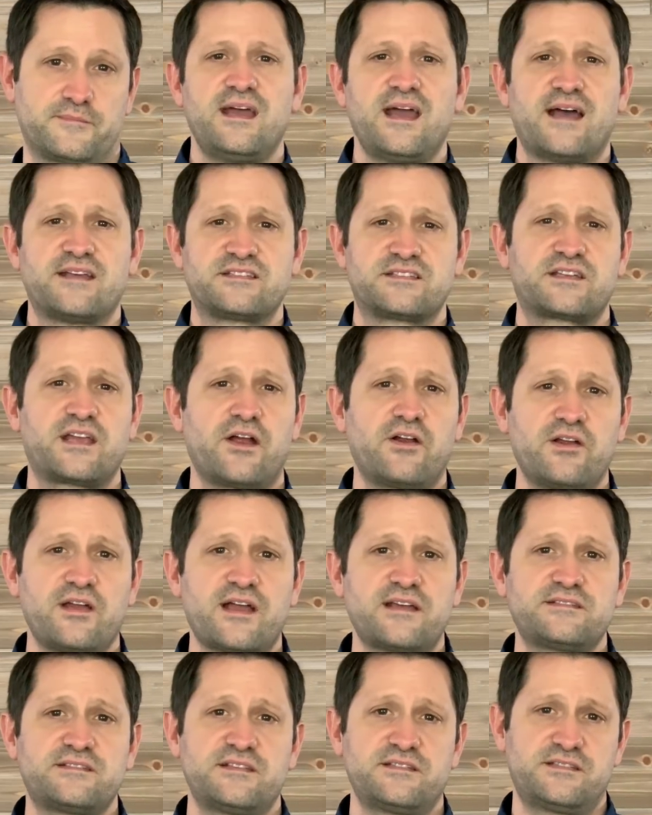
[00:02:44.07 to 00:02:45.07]
As scary
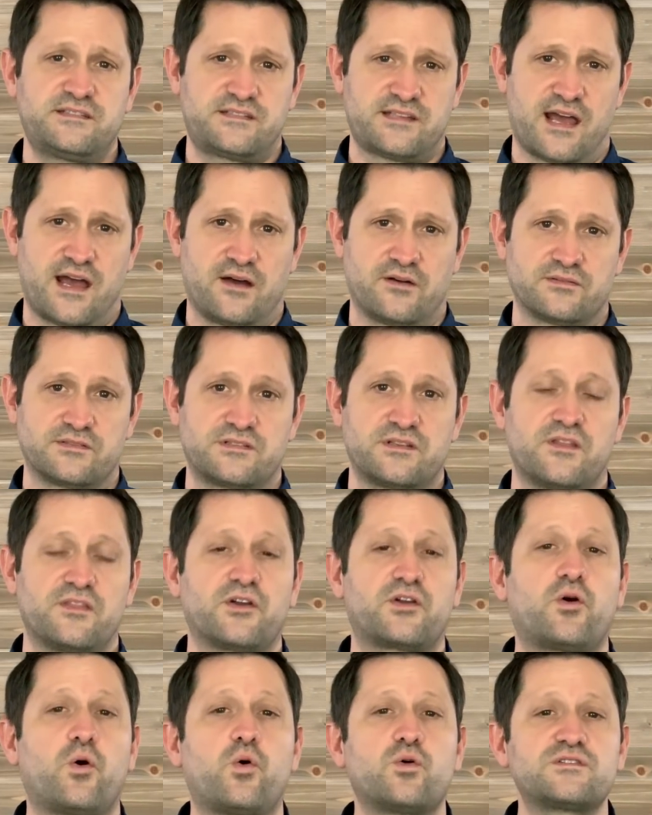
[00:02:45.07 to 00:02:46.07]
as this sounds, the
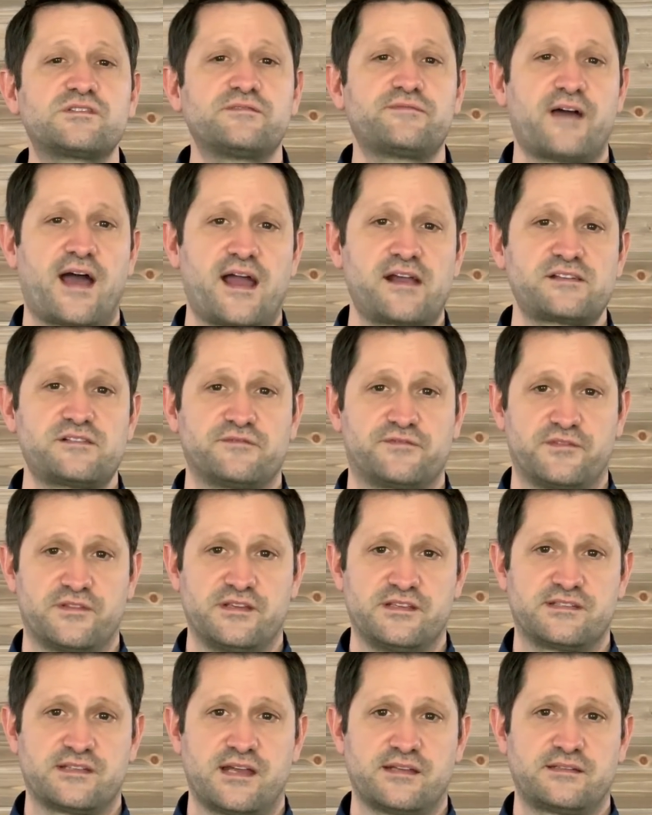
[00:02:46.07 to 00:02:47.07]
course of action for
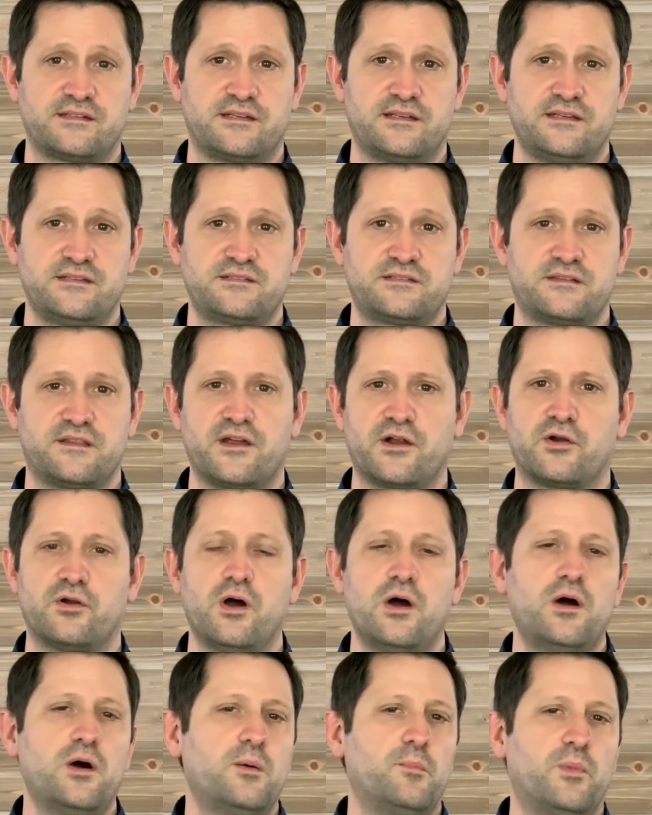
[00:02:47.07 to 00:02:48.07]
these entities, their
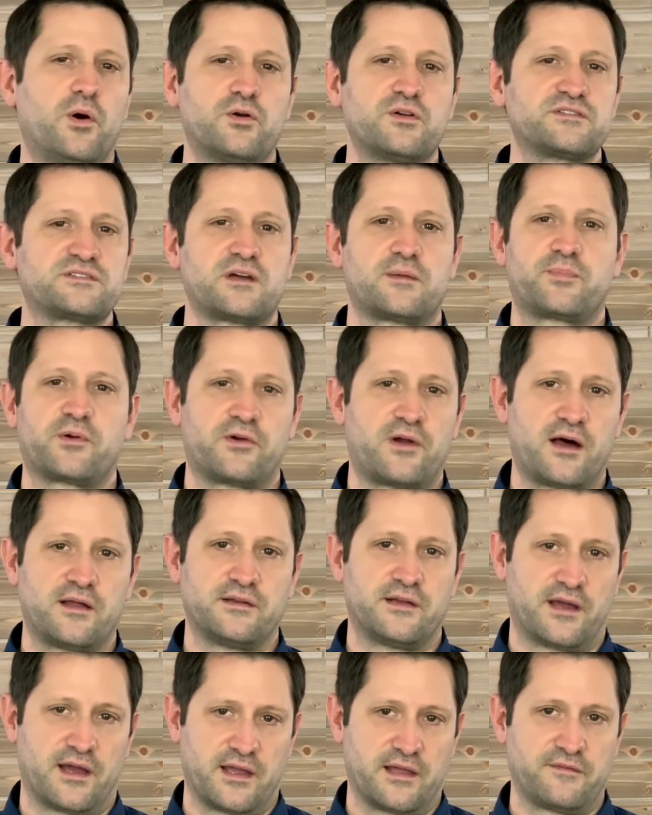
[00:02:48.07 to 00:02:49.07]
modus
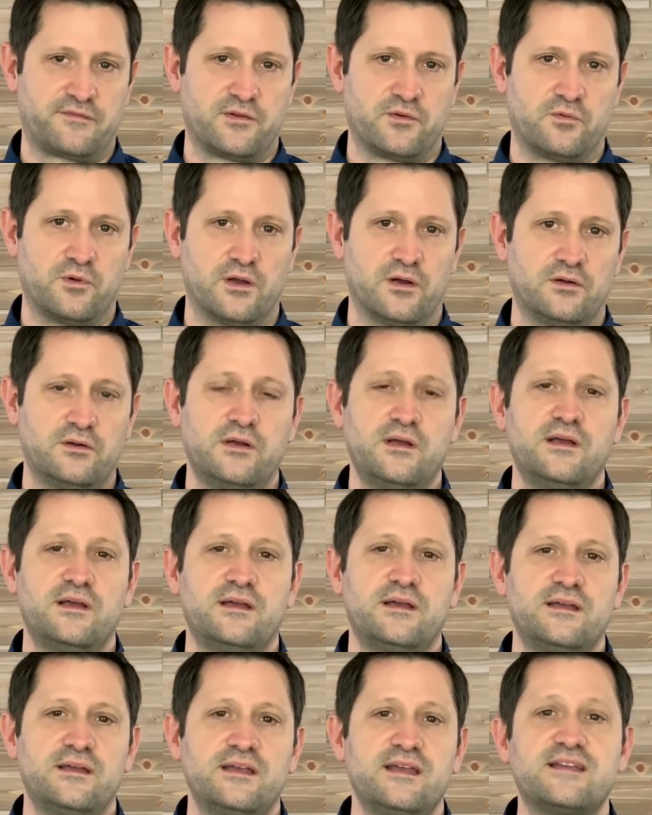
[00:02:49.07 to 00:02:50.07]
operandi, if you will,
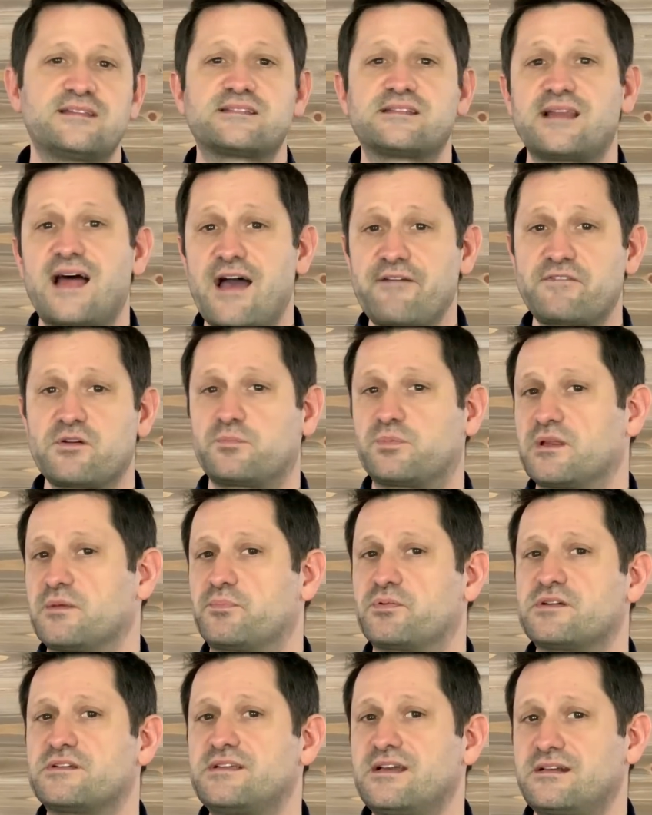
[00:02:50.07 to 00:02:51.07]
is laughably
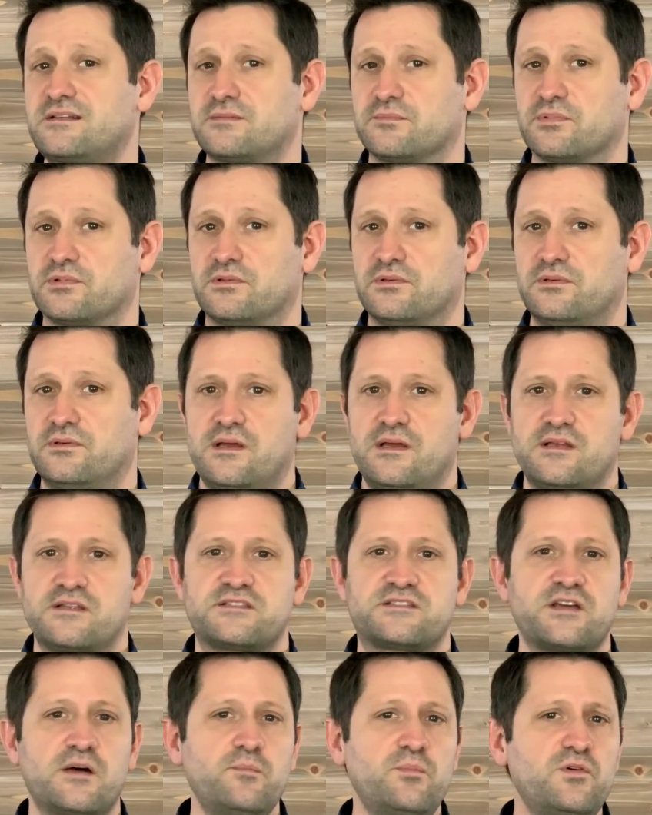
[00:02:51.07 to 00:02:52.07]
predictable.
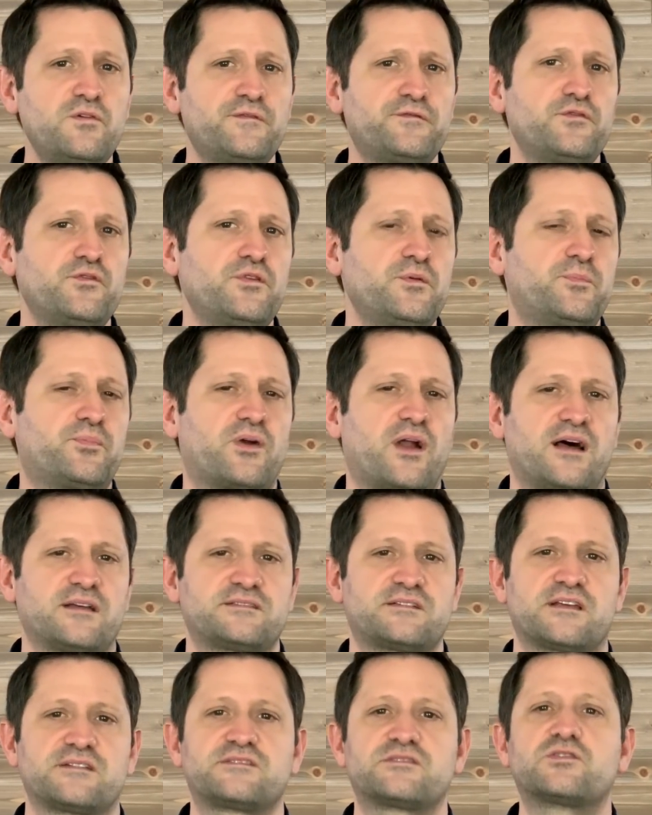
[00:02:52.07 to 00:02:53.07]
Some move through the
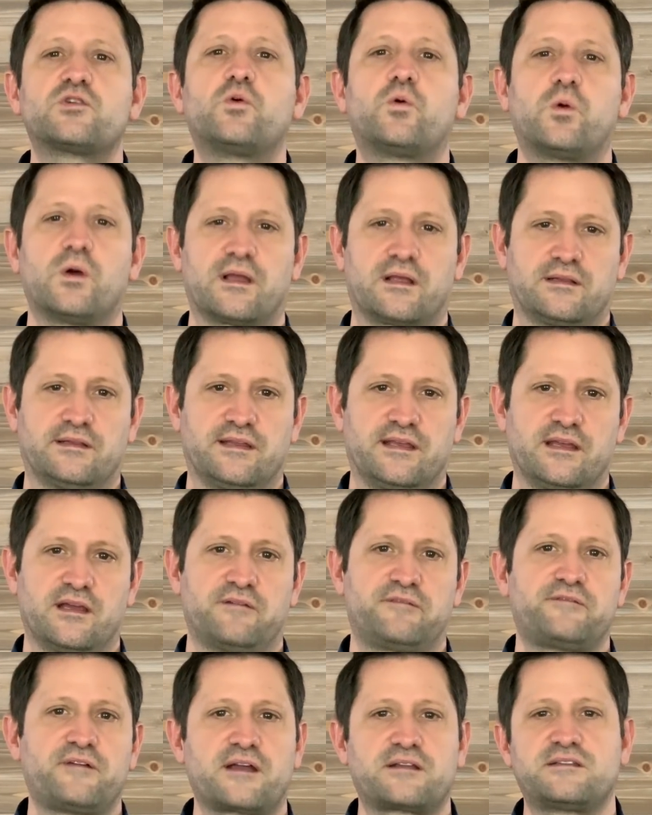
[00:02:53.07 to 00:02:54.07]
process quickly,
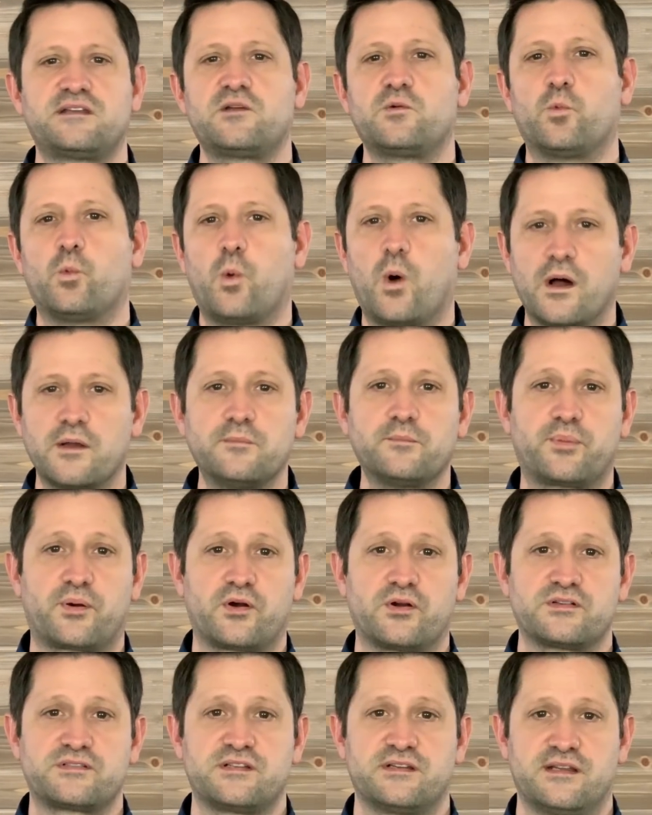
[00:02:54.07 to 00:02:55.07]
affecting one
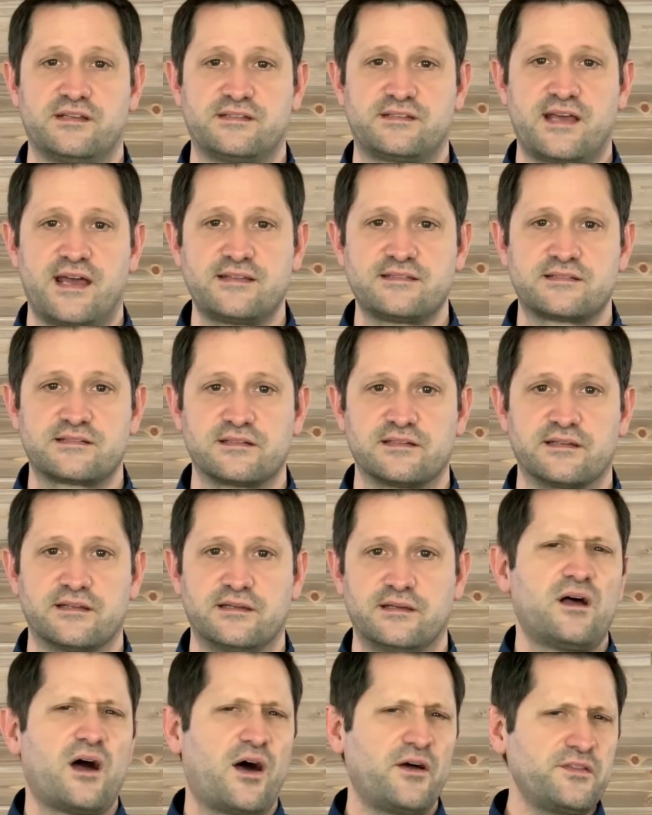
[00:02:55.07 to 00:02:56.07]
person intensely.
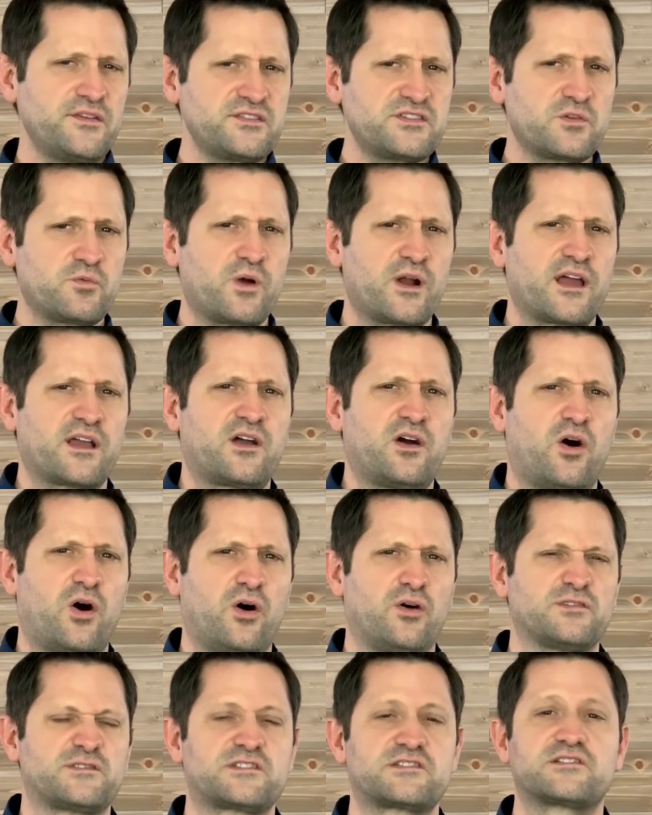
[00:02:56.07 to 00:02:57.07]
Others are what I
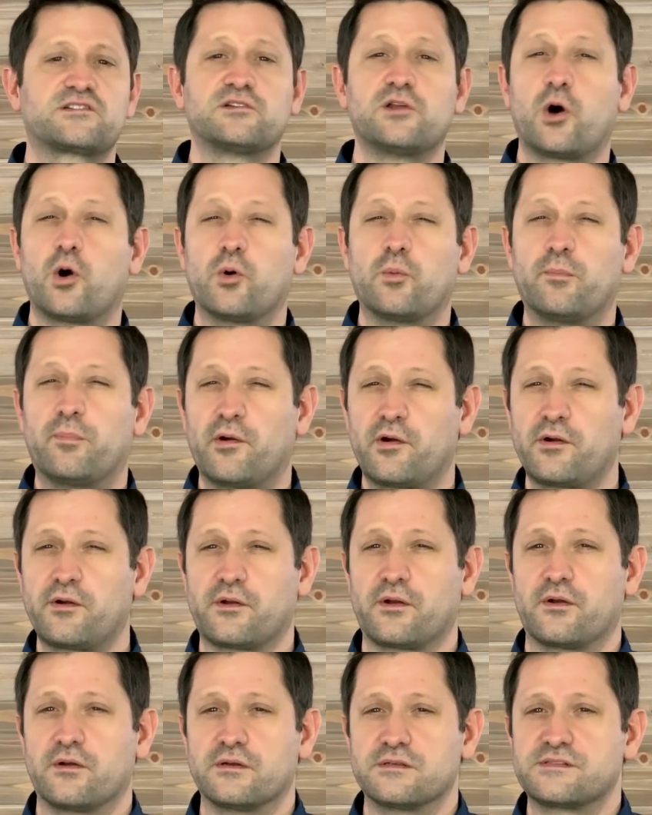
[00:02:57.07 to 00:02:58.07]
call slow
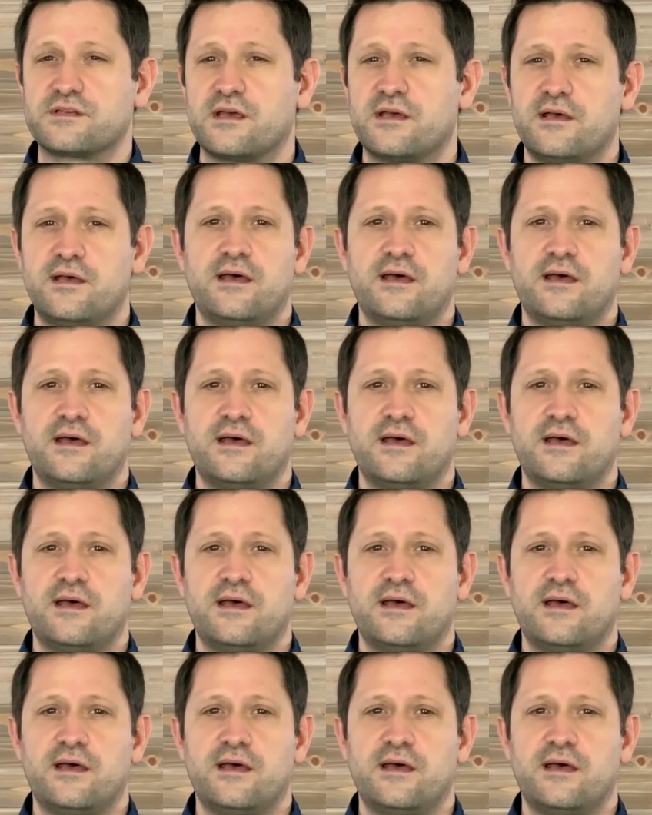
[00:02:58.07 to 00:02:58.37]
burners.